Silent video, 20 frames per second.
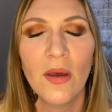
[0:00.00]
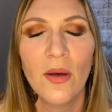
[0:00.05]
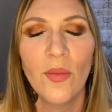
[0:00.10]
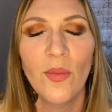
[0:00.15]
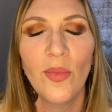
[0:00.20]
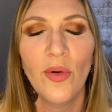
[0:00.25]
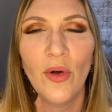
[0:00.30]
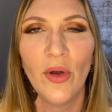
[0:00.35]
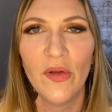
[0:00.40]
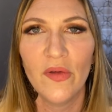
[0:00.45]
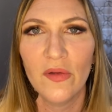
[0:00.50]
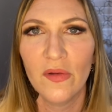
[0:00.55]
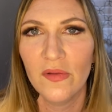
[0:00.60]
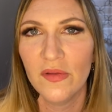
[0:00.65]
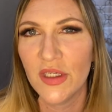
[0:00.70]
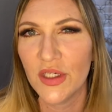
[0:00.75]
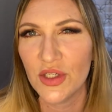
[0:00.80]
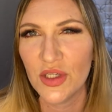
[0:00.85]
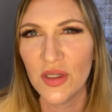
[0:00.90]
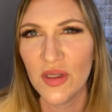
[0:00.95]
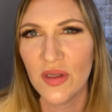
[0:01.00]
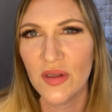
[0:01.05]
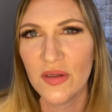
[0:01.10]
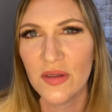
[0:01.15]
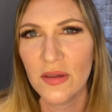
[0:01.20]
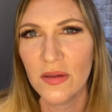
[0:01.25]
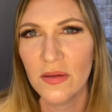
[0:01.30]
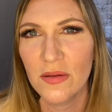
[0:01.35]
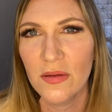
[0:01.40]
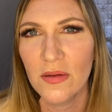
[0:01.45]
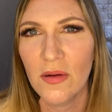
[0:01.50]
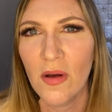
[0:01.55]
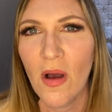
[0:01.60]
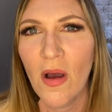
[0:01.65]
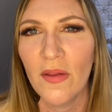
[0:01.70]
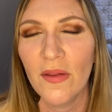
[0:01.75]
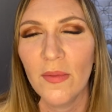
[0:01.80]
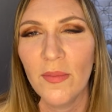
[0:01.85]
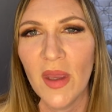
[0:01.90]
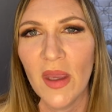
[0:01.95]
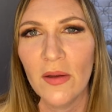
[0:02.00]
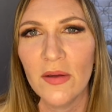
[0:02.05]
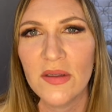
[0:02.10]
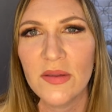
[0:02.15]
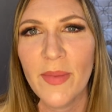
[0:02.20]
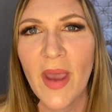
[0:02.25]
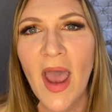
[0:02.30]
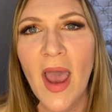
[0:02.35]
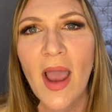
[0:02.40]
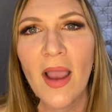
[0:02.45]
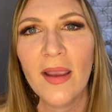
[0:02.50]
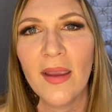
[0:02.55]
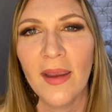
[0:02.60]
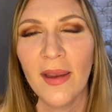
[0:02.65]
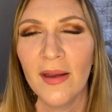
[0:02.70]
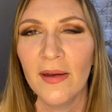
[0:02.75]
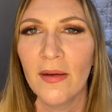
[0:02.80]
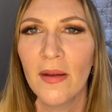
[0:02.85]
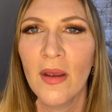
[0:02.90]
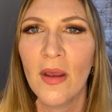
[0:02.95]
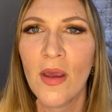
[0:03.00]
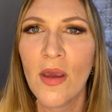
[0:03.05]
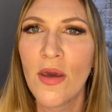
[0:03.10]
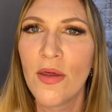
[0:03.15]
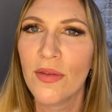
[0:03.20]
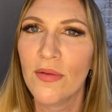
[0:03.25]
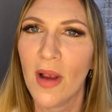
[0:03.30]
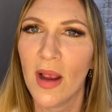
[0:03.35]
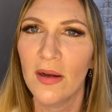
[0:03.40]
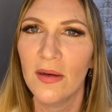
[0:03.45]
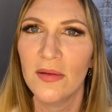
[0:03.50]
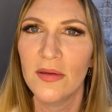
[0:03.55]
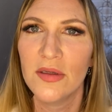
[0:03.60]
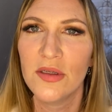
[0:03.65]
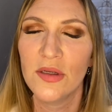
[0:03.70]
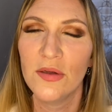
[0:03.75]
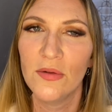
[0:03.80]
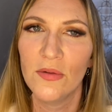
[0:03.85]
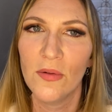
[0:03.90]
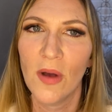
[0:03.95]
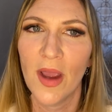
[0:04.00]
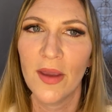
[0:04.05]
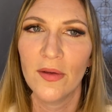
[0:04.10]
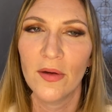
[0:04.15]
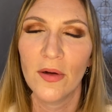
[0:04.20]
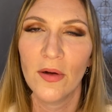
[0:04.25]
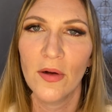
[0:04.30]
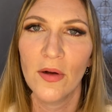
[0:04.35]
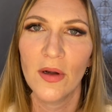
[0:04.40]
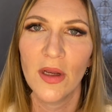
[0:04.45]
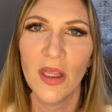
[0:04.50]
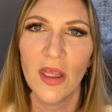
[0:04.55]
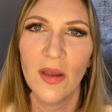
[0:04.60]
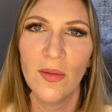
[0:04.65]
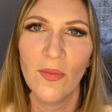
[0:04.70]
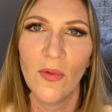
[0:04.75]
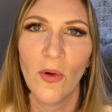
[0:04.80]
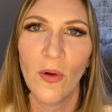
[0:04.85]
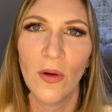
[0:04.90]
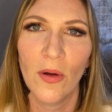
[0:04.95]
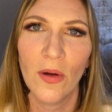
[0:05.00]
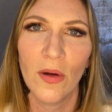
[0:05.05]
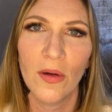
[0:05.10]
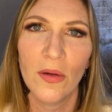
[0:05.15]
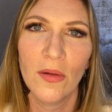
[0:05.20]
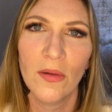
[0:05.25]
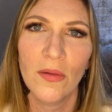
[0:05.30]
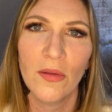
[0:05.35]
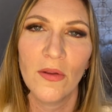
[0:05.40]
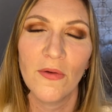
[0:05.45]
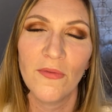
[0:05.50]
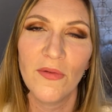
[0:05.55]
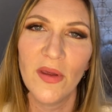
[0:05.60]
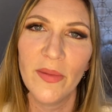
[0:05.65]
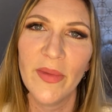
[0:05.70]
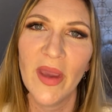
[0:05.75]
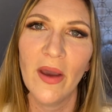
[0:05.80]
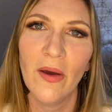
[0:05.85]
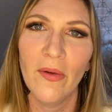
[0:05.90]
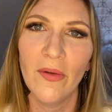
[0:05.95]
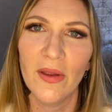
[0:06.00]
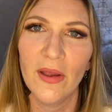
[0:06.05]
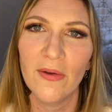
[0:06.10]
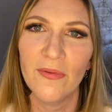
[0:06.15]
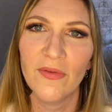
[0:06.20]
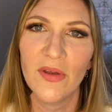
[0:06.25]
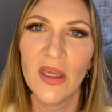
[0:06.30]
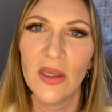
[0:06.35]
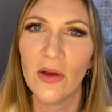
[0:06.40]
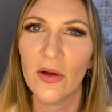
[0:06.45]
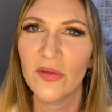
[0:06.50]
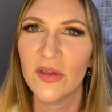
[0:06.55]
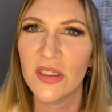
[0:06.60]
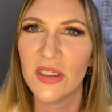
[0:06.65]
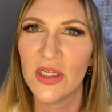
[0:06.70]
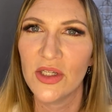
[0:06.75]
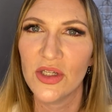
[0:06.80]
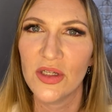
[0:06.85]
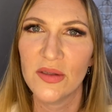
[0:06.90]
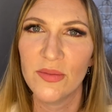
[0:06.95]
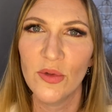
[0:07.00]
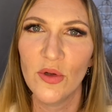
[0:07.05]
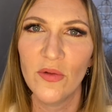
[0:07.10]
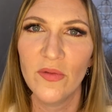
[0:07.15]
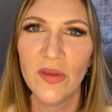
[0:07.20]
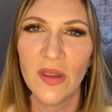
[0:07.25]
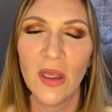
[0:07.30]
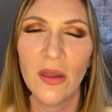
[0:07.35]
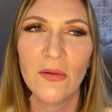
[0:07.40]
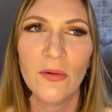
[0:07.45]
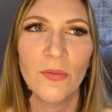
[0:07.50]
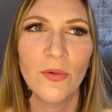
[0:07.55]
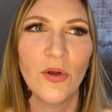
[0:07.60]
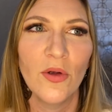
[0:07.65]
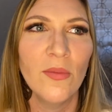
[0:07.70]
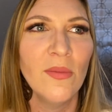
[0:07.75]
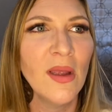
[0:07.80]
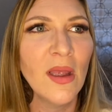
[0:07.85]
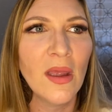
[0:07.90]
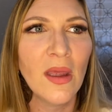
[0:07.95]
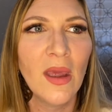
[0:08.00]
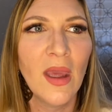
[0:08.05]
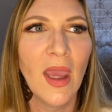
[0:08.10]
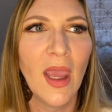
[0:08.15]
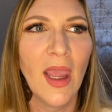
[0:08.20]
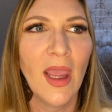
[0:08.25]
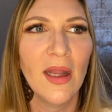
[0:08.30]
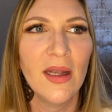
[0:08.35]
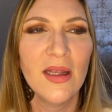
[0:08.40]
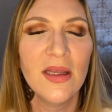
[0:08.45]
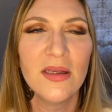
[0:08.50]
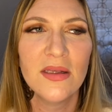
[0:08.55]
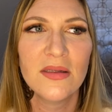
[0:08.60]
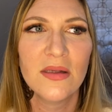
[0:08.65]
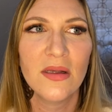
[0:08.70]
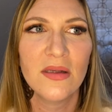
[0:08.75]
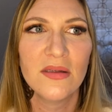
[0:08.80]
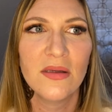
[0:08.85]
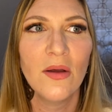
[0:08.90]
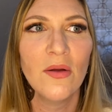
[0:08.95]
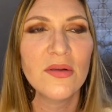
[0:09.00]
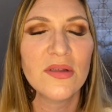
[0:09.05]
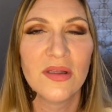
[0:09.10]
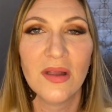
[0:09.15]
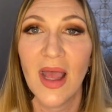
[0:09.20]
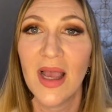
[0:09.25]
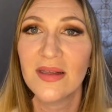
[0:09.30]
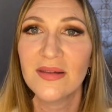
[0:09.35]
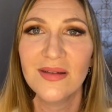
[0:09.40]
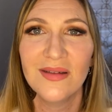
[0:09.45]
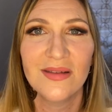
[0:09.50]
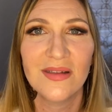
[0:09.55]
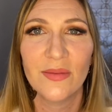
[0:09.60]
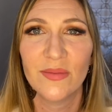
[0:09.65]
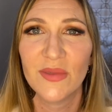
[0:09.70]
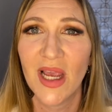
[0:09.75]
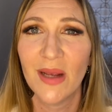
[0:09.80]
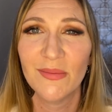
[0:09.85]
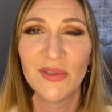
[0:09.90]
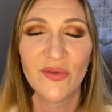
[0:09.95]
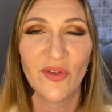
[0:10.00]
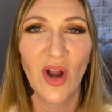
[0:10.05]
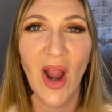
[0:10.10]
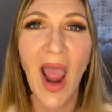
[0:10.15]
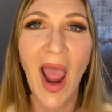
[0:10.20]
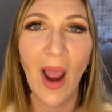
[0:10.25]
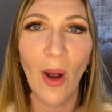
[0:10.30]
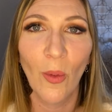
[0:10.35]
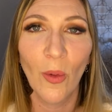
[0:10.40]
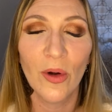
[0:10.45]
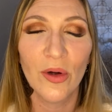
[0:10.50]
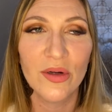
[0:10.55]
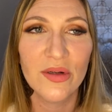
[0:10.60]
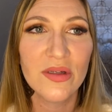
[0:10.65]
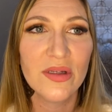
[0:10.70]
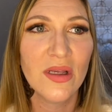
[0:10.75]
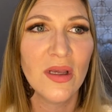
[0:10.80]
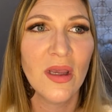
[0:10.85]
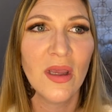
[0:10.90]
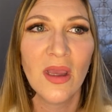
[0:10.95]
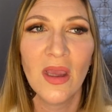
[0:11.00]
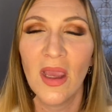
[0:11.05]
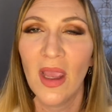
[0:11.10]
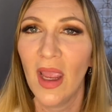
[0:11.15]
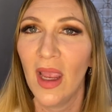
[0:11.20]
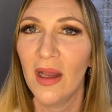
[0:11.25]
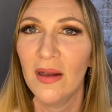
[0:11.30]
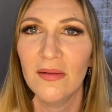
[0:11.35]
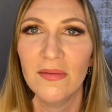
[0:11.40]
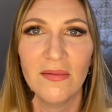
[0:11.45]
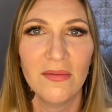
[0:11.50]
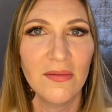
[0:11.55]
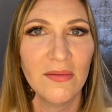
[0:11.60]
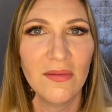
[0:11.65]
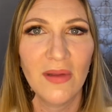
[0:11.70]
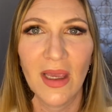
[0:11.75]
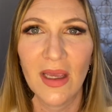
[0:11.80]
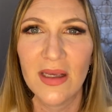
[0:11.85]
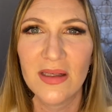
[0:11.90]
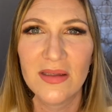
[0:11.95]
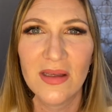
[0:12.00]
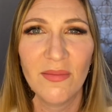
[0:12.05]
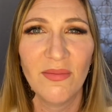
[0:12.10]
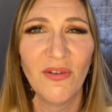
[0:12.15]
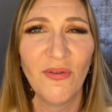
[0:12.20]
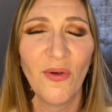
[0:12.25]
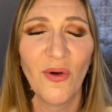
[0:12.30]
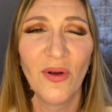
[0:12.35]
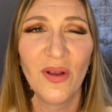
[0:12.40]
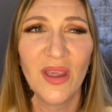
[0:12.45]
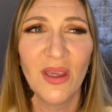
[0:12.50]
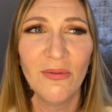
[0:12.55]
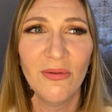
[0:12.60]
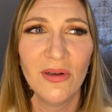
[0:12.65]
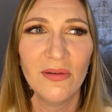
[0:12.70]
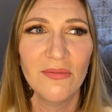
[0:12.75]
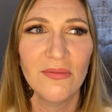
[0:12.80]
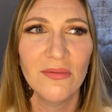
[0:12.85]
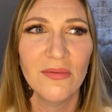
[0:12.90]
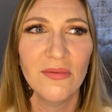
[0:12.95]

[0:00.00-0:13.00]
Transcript: put dishes on the male's back and threaten to either hurt him or the female if he heard the dishes move in the other room. And his assaults lasted sometimes for hours. And like I said before, he would